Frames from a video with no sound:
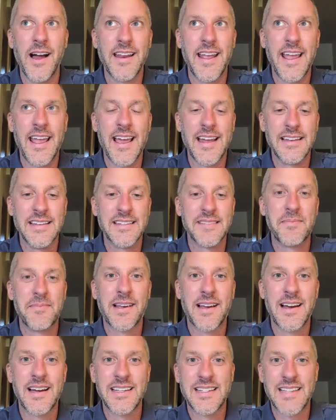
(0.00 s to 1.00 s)
And
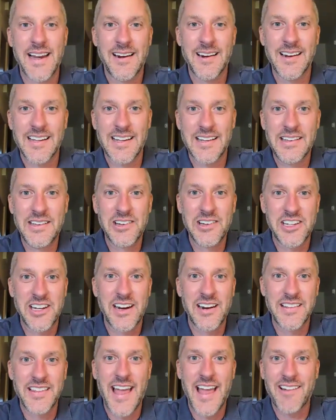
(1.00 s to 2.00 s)
because Erika, you
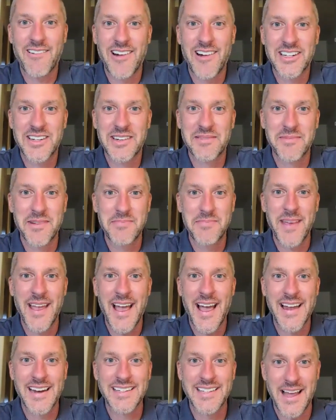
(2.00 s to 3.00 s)
shared that question with me
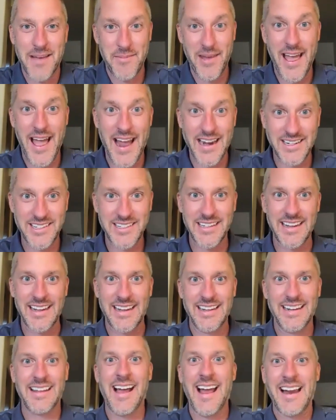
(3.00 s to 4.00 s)
ahead of time, I
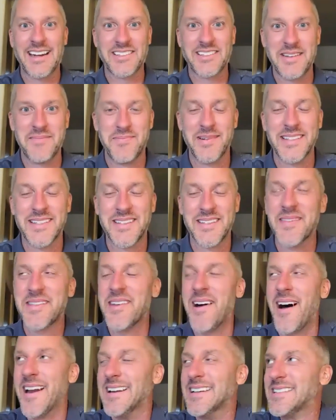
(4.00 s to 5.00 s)
actually put some
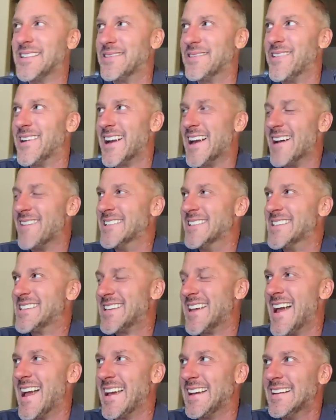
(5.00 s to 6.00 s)
thought into what I would
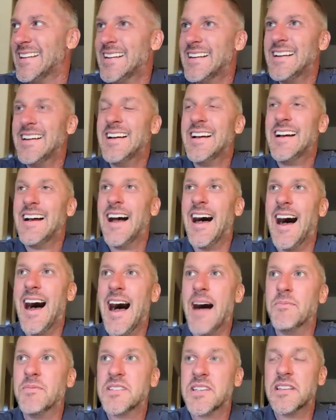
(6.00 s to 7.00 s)
say.
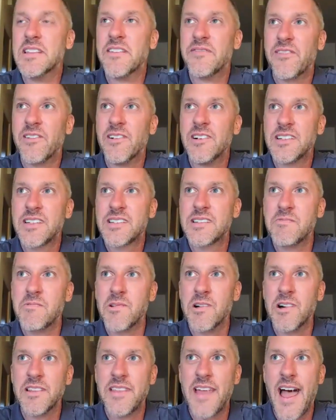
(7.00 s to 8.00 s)
So the first
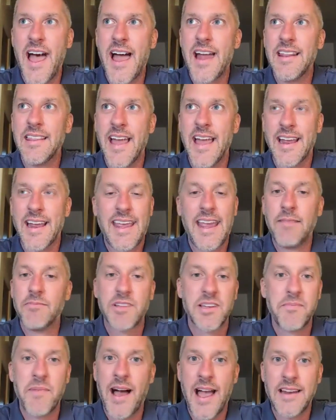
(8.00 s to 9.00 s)
word that came
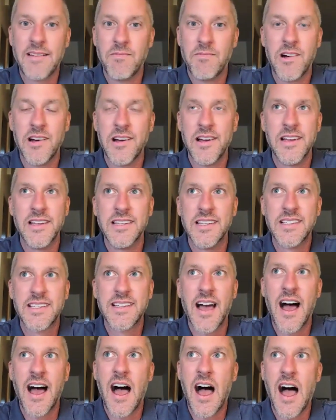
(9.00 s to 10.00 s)
to mind was
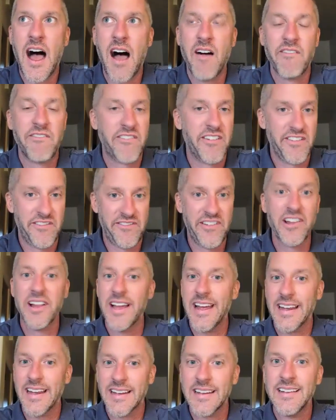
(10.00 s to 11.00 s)

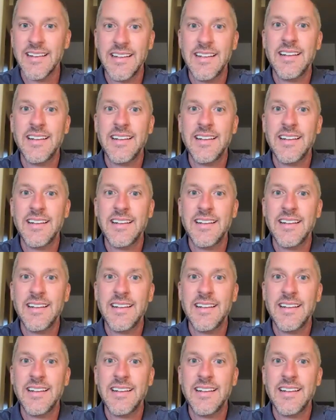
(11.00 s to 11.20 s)
fulfilling.